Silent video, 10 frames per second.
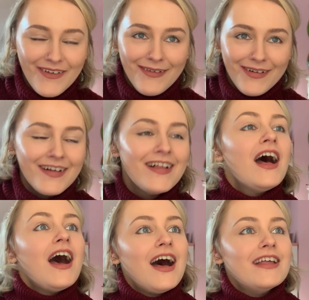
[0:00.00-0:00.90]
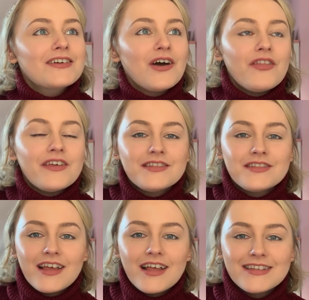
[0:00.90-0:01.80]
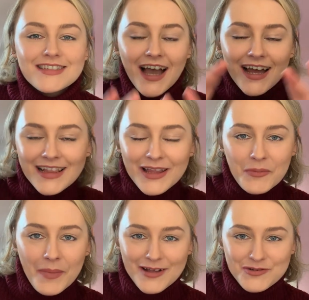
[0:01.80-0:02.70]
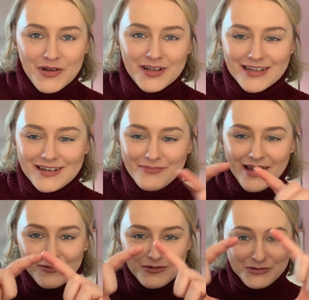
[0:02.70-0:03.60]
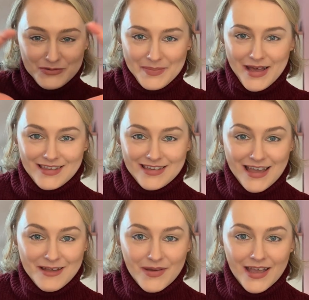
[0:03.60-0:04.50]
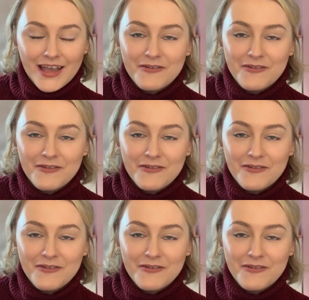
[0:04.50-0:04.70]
Oh, and got this tiny little patchwork denim bag, which was about yay big,